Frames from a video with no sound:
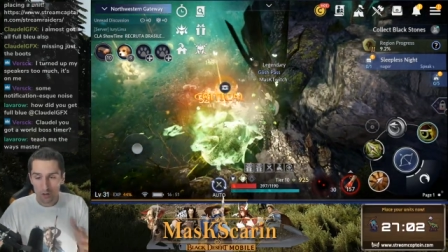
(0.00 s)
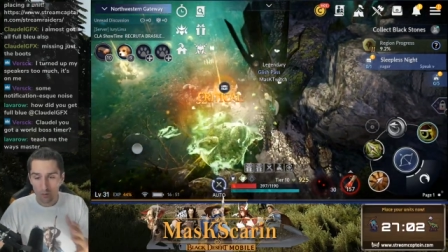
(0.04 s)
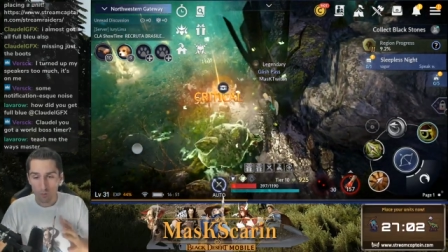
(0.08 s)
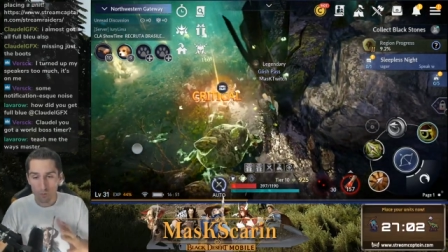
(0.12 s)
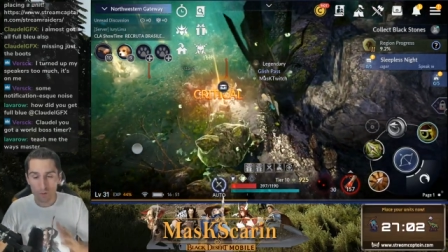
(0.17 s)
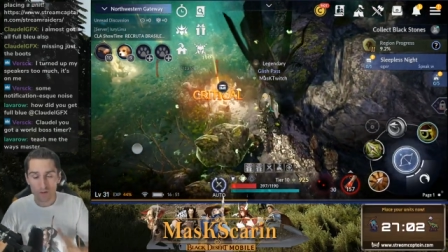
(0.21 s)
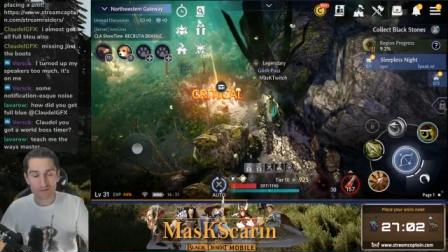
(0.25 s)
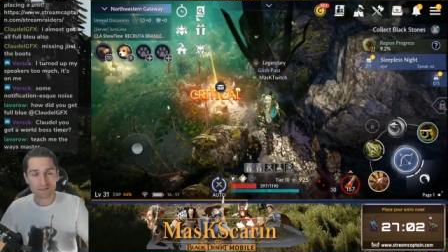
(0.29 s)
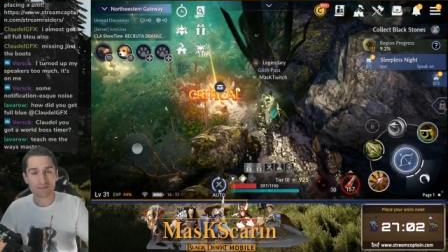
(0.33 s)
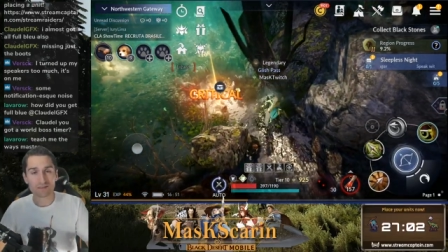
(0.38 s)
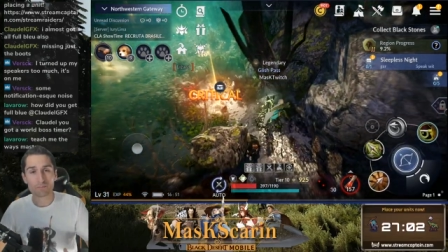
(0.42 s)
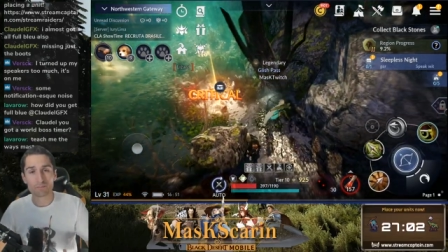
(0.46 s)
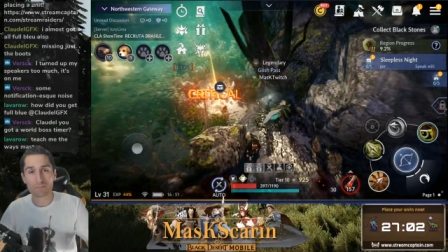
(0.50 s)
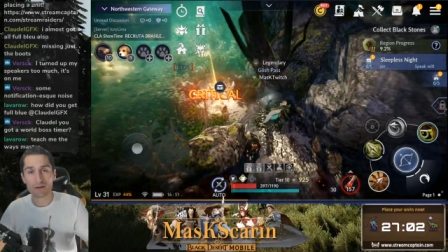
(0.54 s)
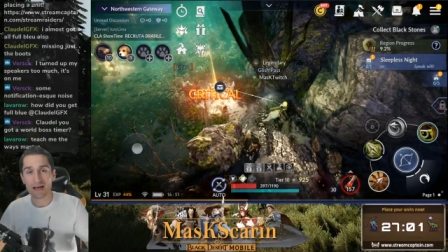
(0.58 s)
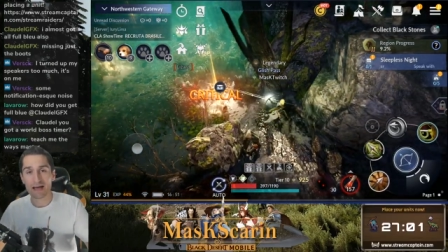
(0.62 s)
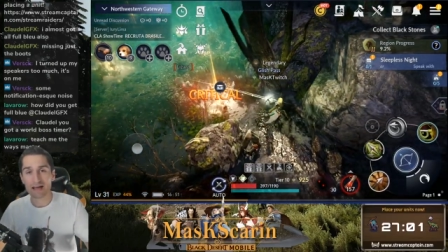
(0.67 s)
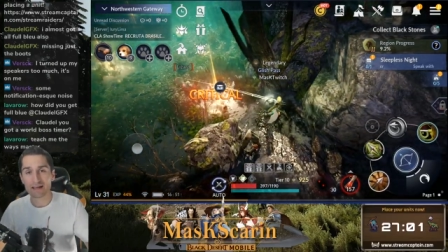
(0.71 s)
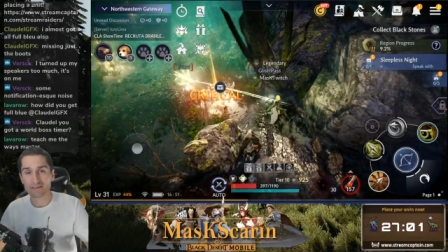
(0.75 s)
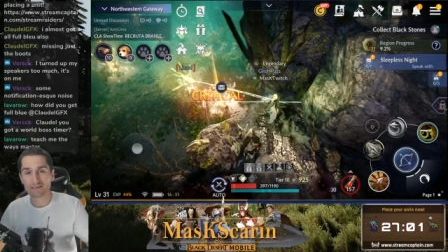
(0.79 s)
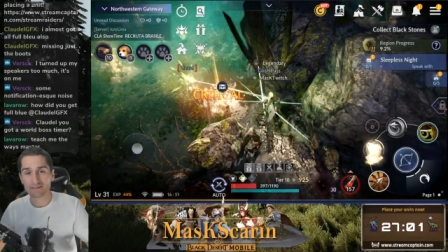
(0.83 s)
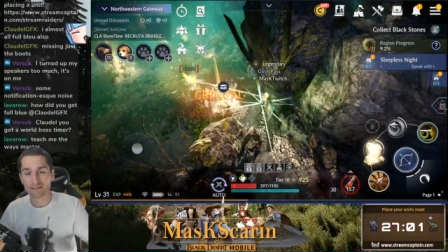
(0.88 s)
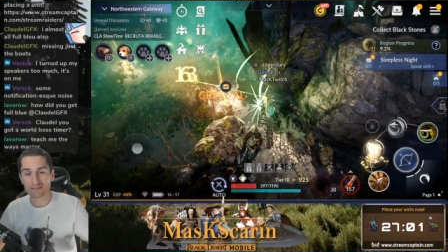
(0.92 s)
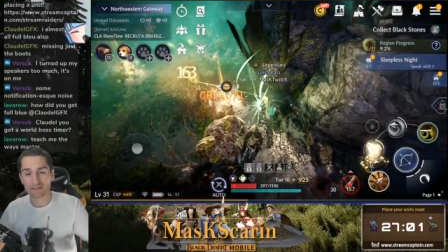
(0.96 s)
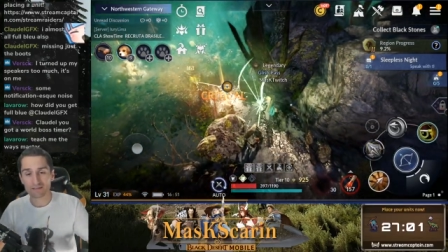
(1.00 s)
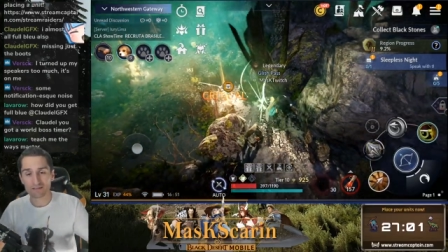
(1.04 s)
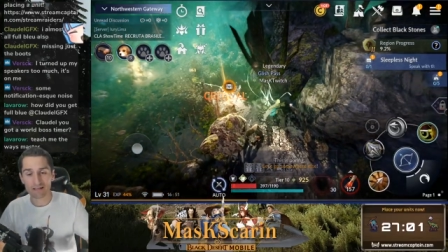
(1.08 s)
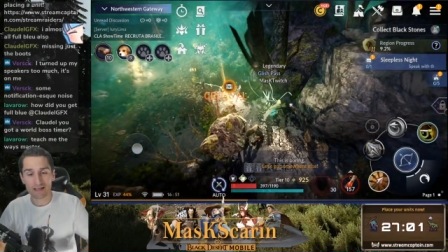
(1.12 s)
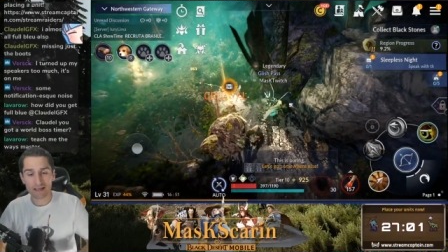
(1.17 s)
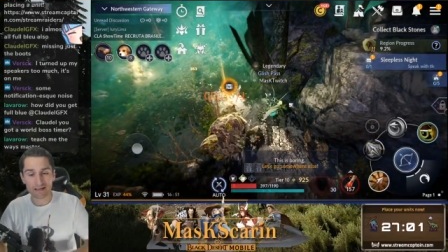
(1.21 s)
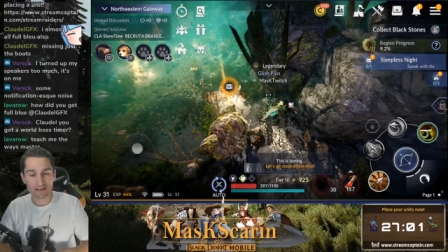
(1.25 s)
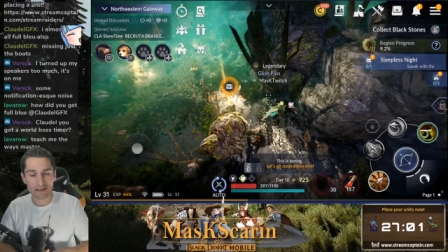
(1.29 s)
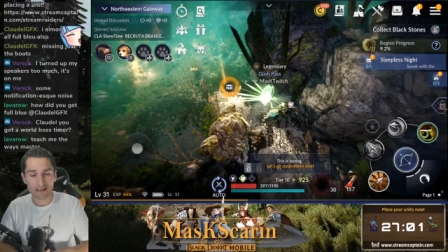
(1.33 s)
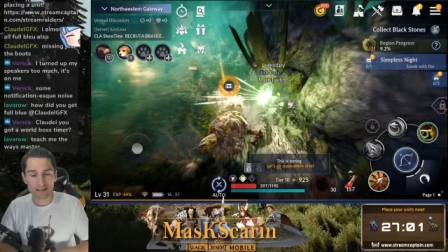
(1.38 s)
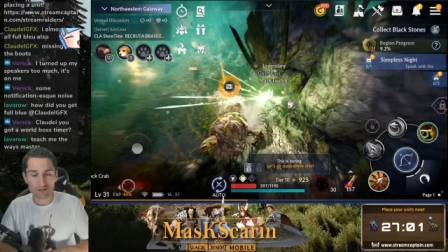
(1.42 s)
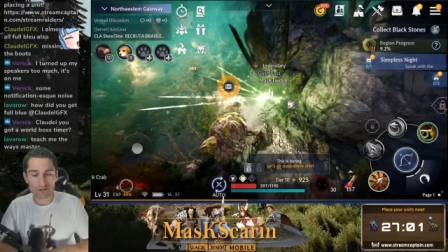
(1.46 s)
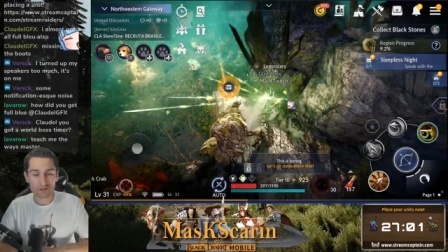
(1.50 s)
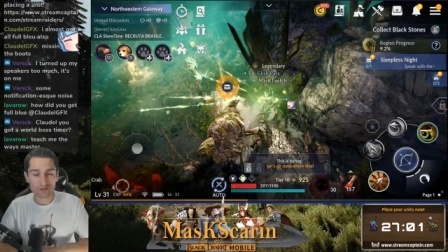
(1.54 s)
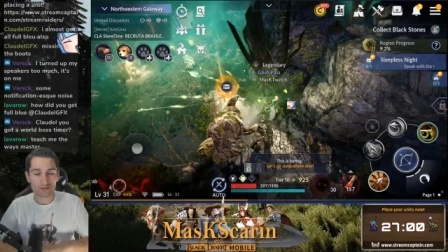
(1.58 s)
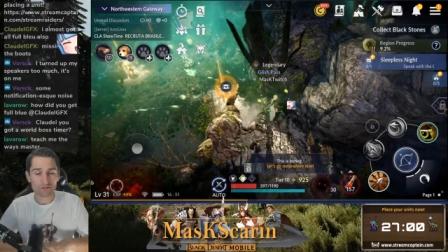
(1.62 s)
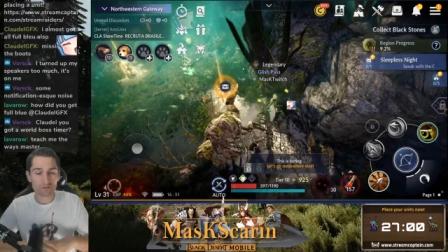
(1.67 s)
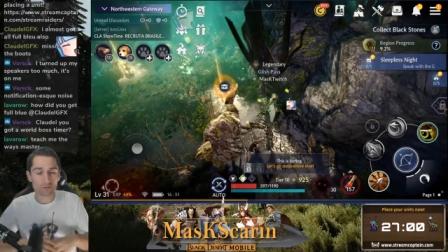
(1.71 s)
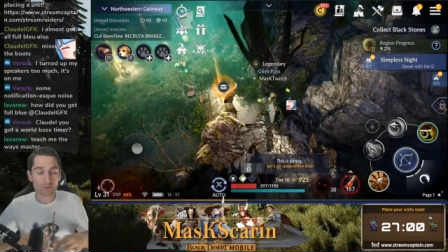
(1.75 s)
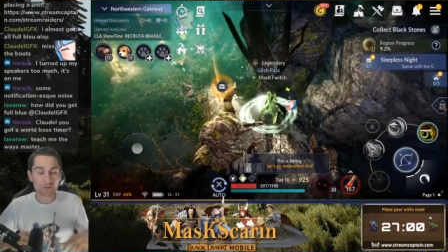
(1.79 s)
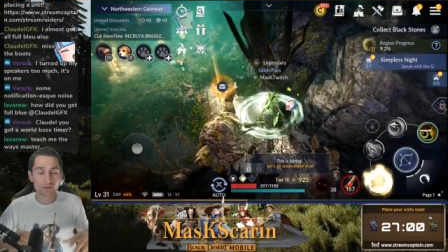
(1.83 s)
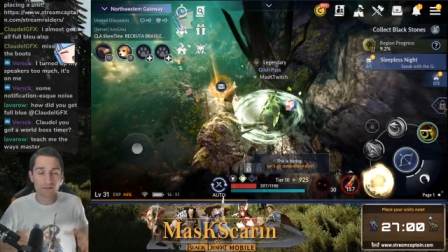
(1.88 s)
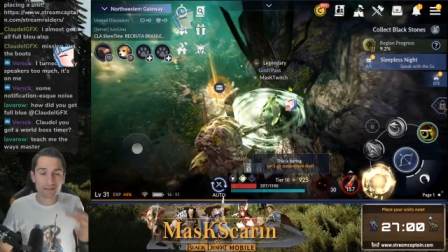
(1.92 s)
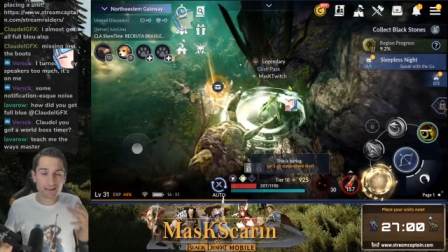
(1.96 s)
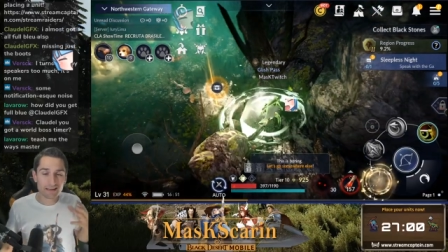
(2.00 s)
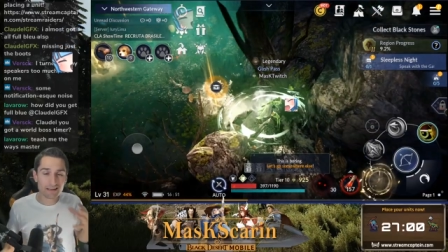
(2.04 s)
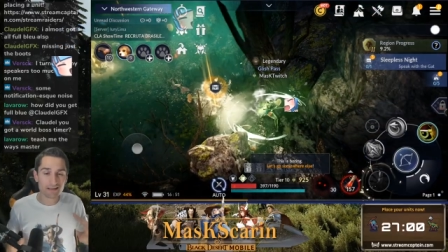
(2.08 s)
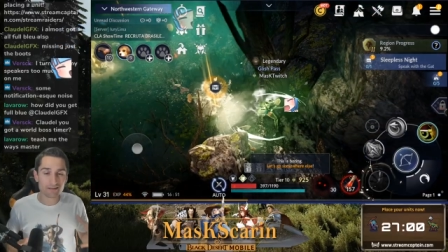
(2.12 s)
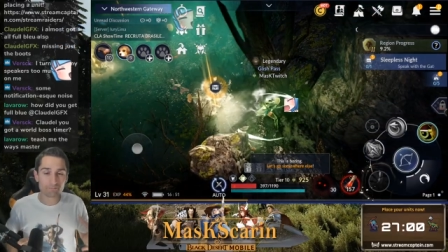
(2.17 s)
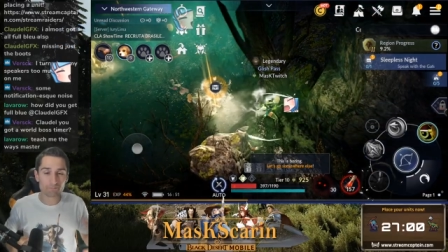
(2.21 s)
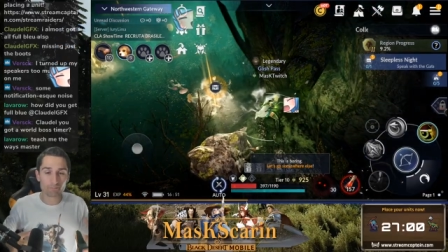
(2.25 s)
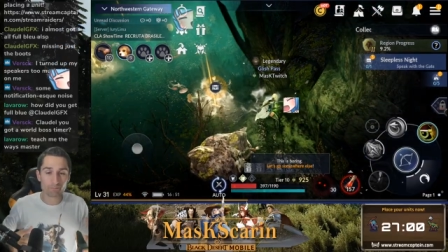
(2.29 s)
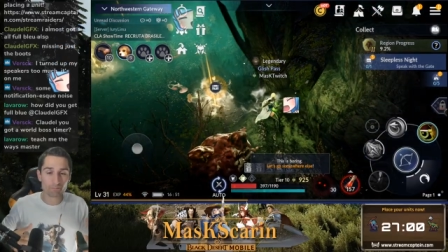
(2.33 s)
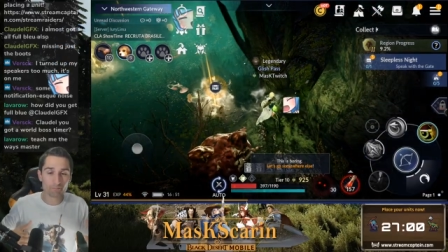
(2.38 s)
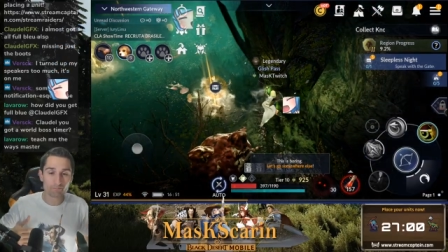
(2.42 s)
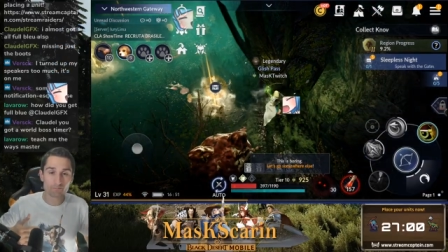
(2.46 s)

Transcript: what's a bad deal, and, and just sort of get a